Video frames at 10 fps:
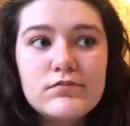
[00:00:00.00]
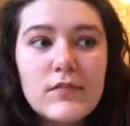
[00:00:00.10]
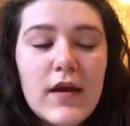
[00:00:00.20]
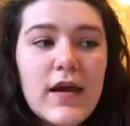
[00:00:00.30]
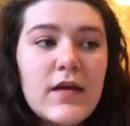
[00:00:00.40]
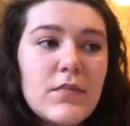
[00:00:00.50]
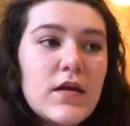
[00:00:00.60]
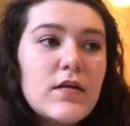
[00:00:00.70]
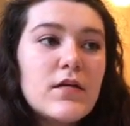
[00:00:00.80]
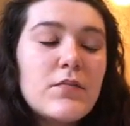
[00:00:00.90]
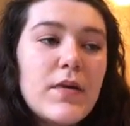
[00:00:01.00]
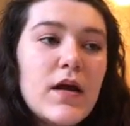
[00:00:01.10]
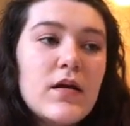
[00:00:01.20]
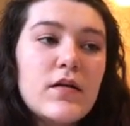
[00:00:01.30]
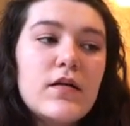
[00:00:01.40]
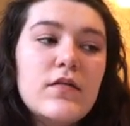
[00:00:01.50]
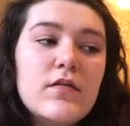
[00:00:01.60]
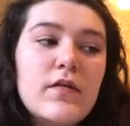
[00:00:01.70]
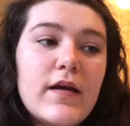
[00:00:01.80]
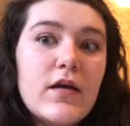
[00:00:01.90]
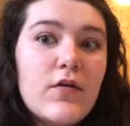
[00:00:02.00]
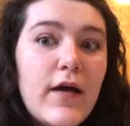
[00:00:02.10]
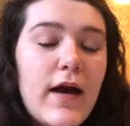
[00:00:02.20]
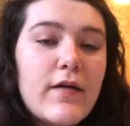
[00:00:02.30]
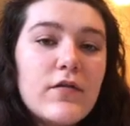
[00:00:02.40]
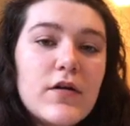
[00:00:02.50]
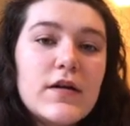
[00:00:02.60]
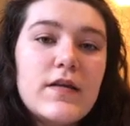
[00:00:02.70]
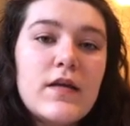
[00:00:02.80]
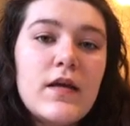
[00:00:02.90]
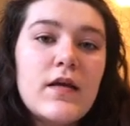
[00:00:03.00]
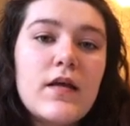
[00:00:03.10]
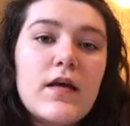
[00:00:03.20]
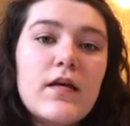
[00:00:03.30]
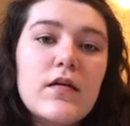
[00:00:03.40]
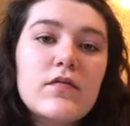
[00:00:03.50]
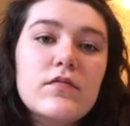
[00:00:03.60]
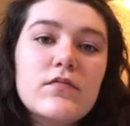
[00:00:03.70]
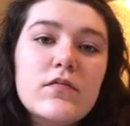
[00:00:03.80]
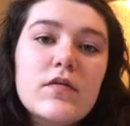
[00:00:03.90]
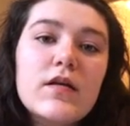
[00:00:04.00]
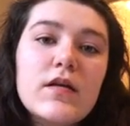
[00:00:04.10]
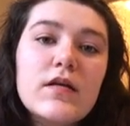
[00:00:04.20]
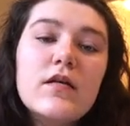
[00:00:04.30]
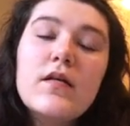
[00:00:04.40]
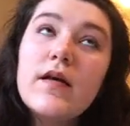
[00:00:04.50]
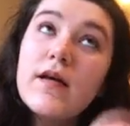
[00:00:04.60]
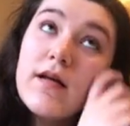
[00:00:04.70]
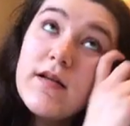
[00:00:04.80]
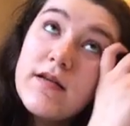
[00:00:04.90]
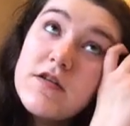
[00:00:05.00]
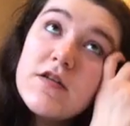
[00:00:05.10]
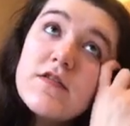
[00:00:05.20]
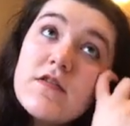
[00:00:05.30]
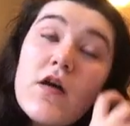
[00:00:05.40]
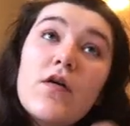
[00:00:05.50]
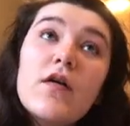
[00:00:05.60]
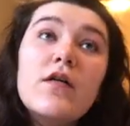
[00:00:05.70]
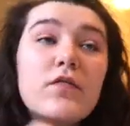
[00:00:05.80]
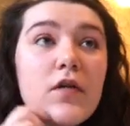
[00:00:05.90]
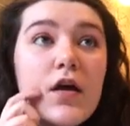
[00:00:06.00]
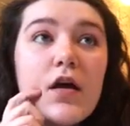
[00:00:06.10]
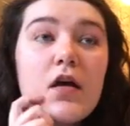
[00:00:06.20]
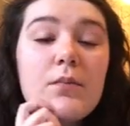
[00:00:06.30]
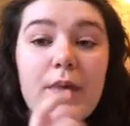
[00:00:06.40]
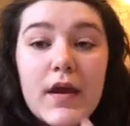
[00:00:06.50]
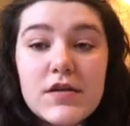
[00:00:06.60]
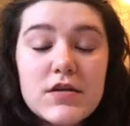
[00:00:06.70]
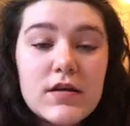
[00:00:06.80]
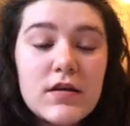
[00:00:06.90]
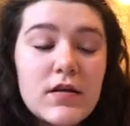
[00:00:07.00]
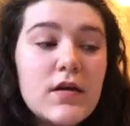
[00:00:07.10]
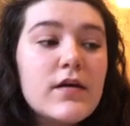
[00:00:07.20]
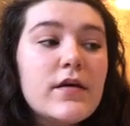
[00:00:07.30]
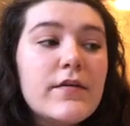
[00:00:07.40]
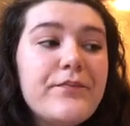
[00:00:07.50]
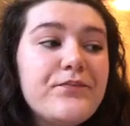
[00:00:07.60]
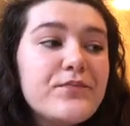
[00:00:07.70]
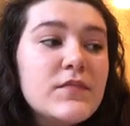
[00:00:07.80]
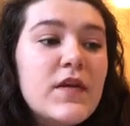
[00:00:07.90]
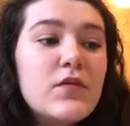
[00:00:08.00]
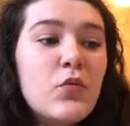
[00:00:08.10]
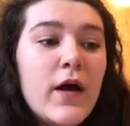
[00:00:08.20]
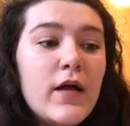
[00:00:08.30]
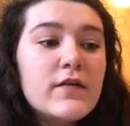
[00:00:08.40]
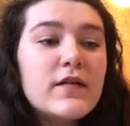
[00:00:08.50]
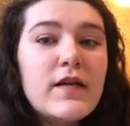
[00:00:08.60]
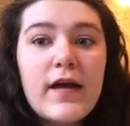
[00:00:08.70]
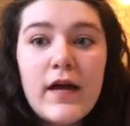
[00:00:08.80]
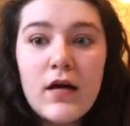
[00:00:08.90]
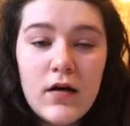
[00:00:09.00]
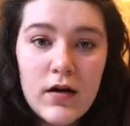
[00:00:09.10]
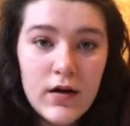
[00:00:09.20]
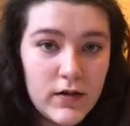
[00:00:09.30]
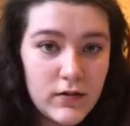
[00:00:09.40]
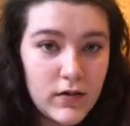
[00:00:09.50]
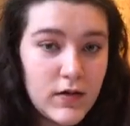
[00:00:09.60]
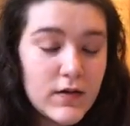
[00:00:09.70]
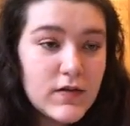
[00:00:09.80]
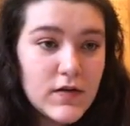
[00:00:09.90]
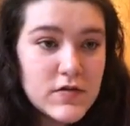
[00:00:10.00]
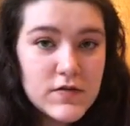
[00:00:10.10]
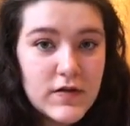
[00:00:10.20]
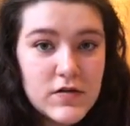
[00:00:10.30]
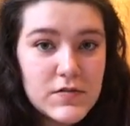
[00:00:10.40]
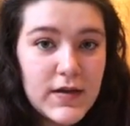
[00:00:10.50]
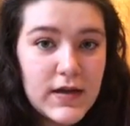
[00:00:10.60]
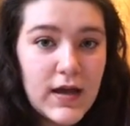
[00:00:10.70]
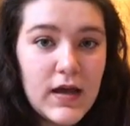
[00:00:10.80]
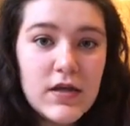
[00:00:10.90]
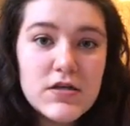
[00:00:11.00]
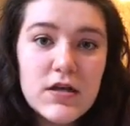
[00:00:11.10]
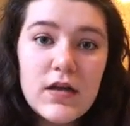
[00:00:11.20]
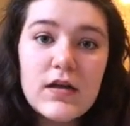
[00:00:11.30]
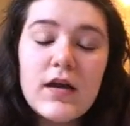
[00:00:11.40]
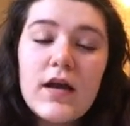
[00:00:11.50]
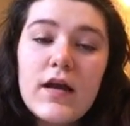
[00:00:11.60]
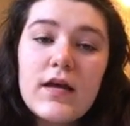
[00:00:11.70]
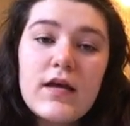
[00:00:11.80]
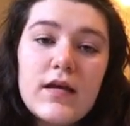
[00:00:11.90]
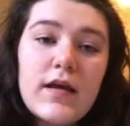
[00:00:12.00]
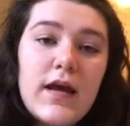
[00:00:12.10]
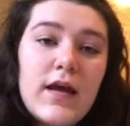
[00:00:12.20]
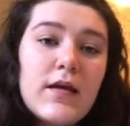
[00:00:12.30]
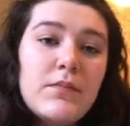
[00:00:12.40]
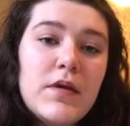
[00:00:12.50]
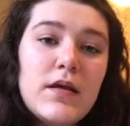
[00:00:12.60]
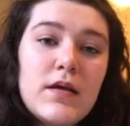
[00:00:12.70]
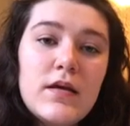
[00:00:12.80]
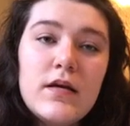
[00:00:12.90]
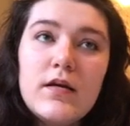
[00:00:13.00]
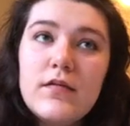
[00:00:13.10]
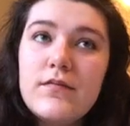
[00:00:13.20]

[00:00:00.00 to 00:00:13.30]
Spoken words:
it can't be compared to like a graph or anything like a clinician's note of patient did well today on such and such medication can't be